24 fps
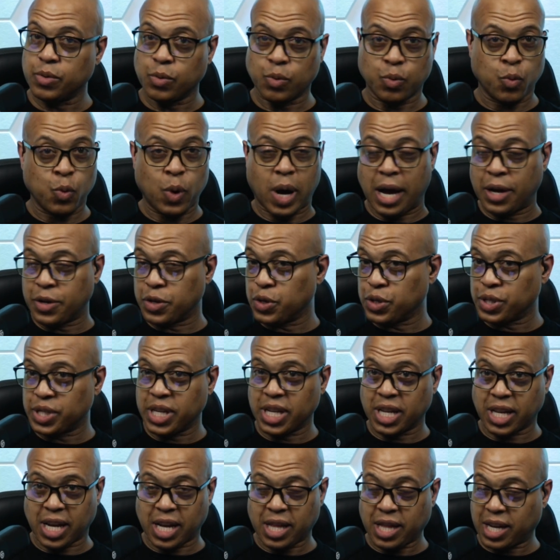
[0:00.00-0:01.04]
while you're
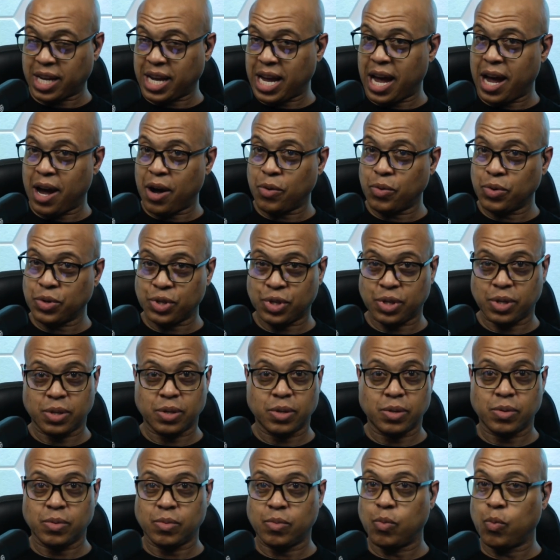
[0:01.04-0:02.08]
sitting on the couch,
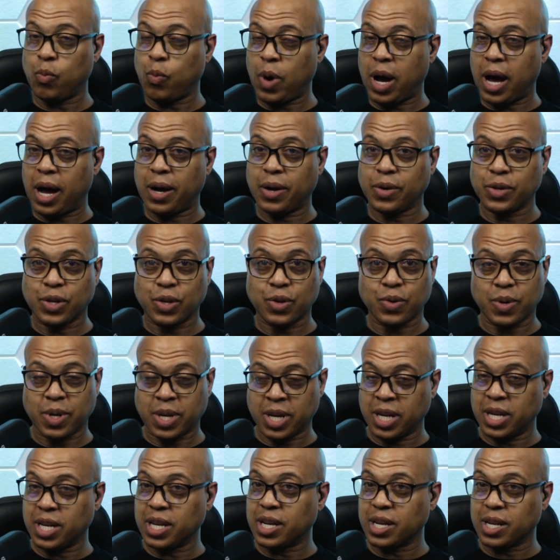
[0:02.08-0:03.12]
while you're
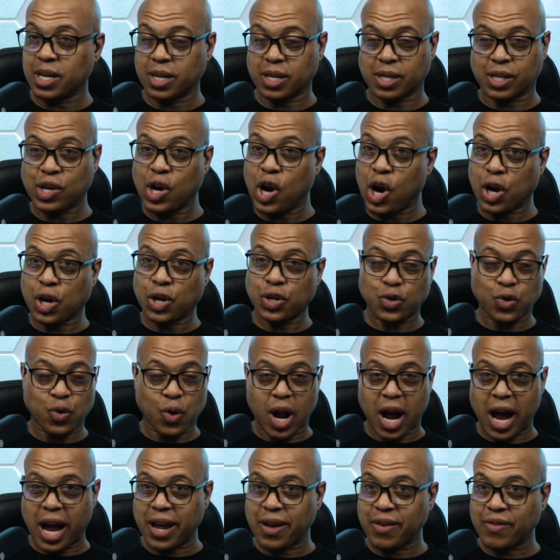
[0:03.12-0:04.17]
in the car
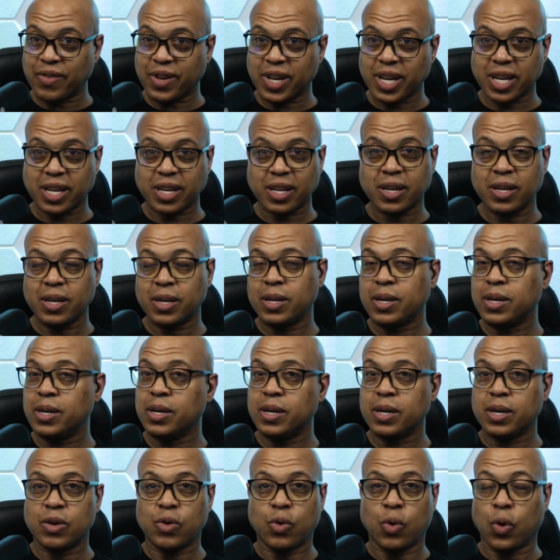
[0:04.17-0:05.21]
driving,
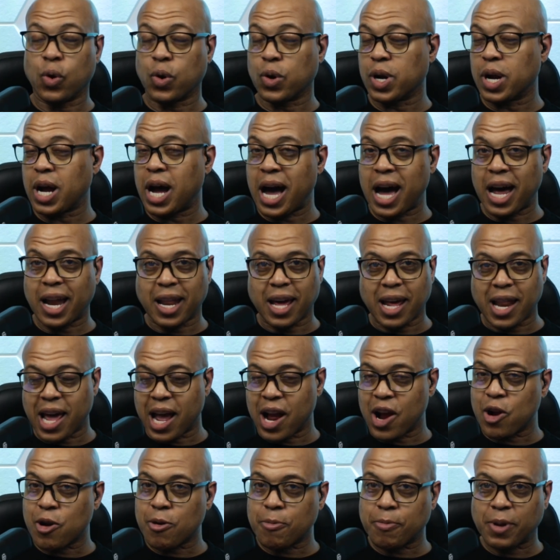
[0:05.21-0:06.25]
or on an
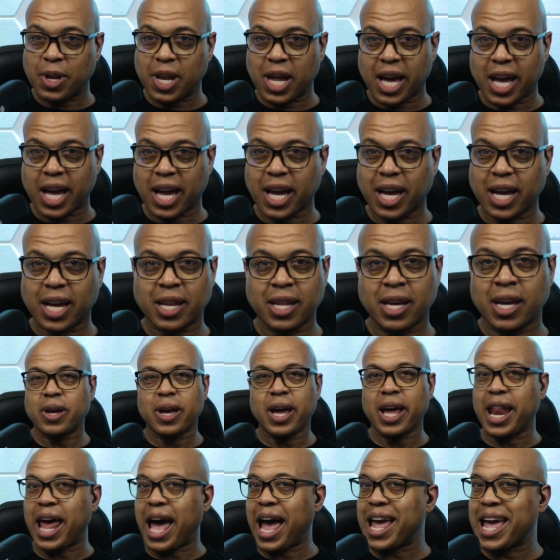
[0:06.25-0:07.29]
airplane.
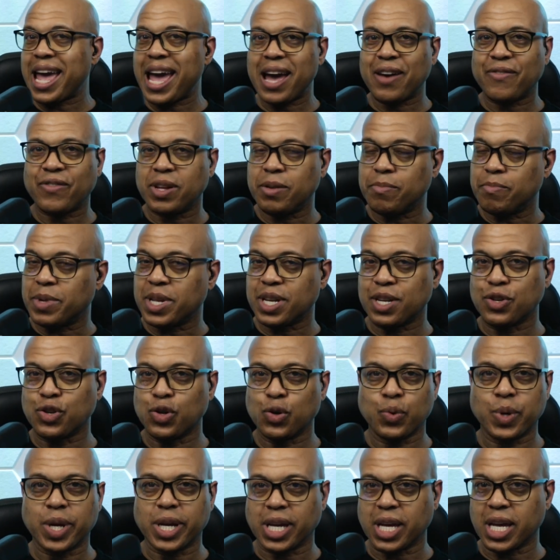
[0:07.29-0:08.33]
And I haven't been
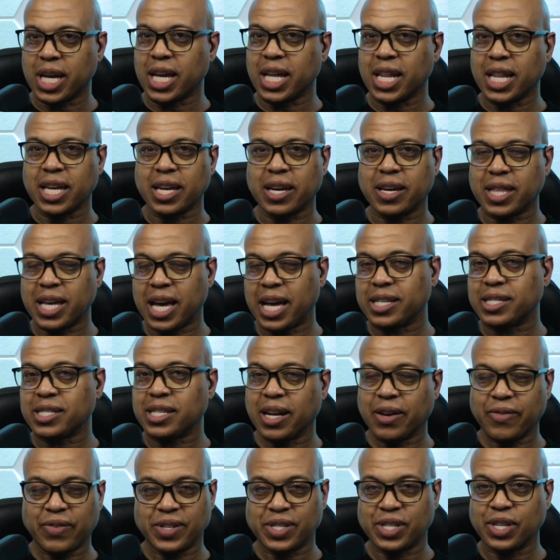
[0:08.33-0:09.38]
doing any of that
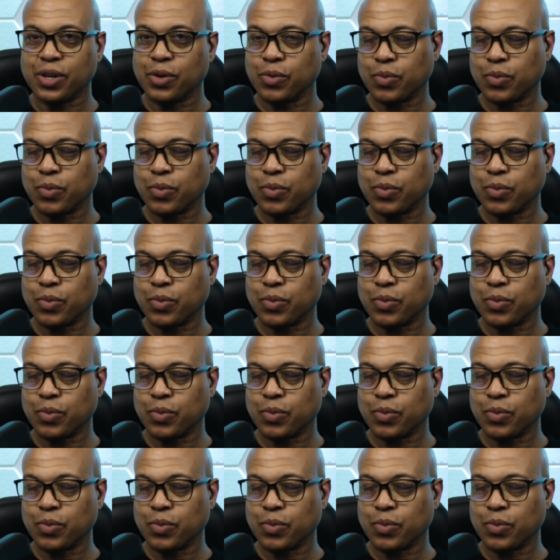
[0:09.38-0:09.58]
stuff until